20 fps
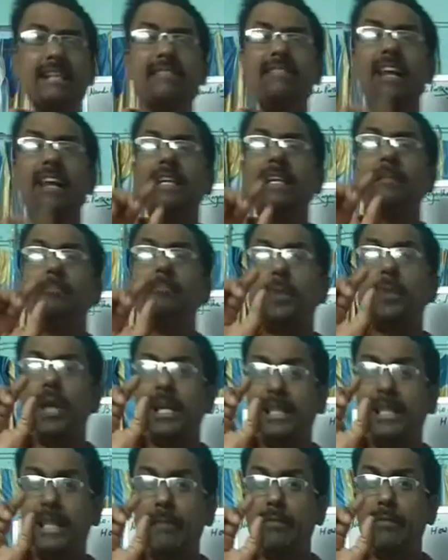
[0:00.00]
the
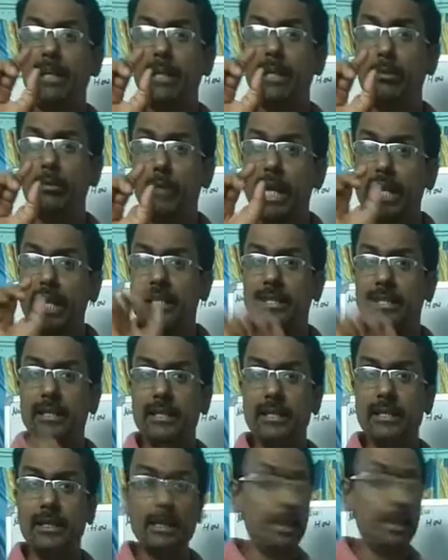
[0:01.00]
reproductive unit
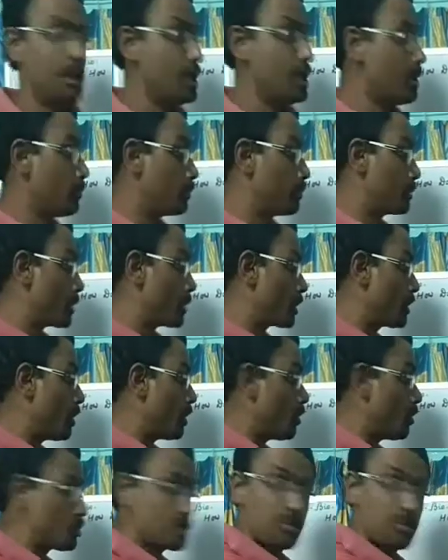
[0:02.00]

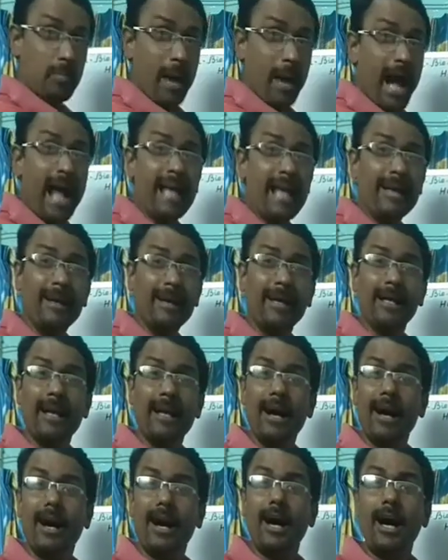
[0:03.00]
produced by
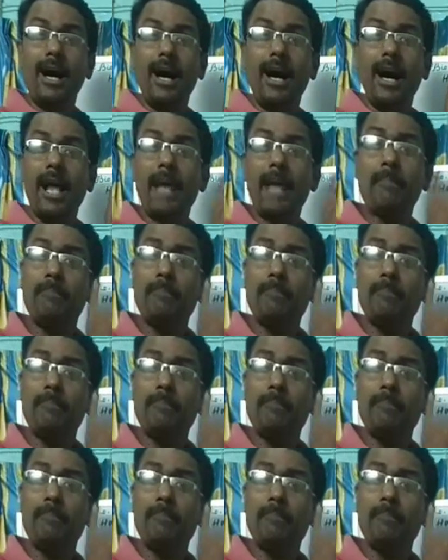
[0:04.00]
a